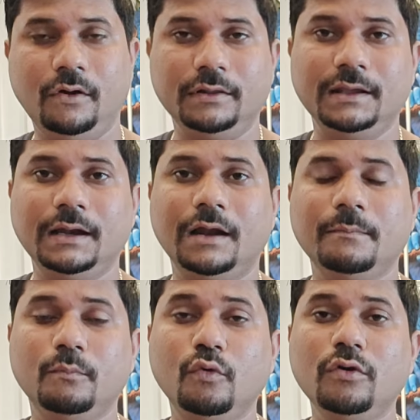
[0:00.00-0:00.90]
or there are
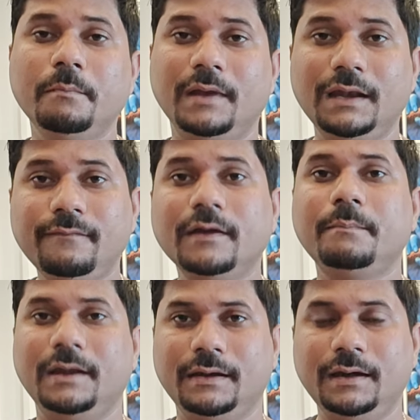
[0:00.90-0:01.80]
more
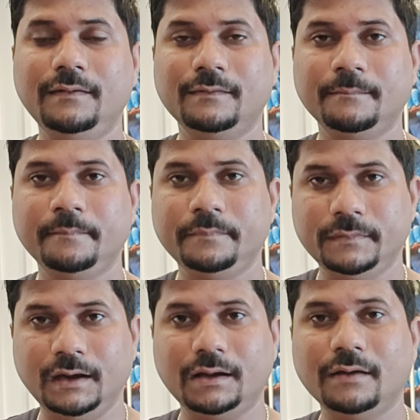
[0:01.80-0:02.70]
malefic planets
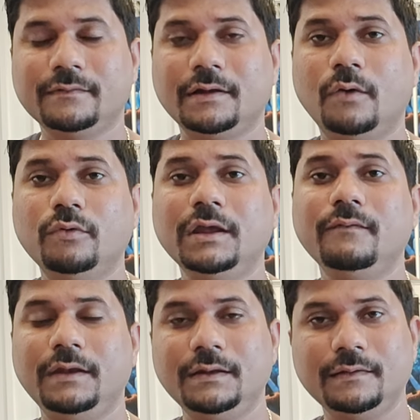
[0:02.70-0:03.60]
that are
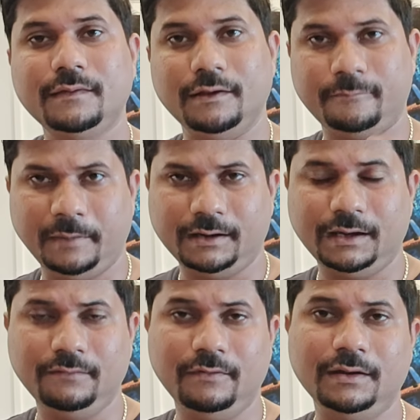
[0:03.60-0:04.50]
surrounding Venus,
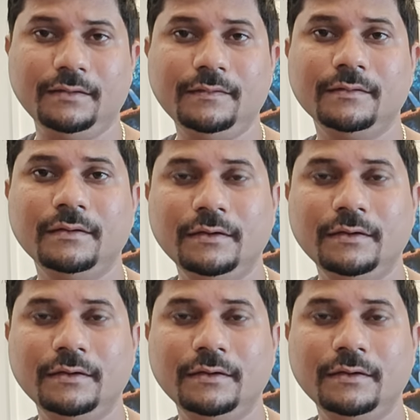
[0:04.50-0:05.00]
aspecting Venus.